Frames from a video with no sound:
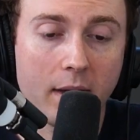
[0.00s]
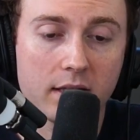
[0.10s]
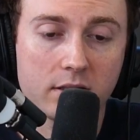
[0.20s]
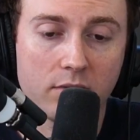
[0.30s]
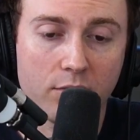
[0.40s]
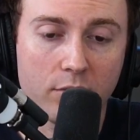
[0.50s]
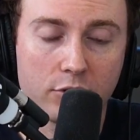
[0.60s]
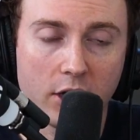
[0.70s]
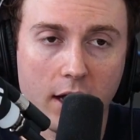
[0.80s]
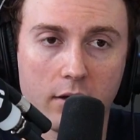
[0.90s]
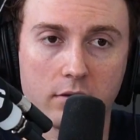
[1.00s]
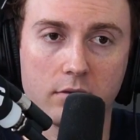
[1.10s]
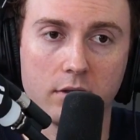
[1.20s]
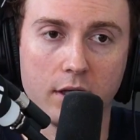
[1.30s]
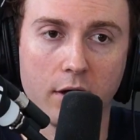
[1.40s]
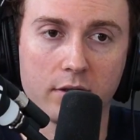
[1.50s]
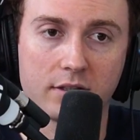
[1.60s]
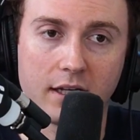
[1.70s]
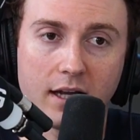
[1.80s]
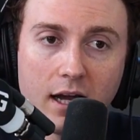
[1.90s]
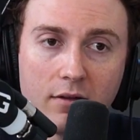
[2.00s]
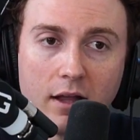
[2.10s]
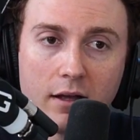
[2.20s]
best for the child. Yeah. You know, it's like kind of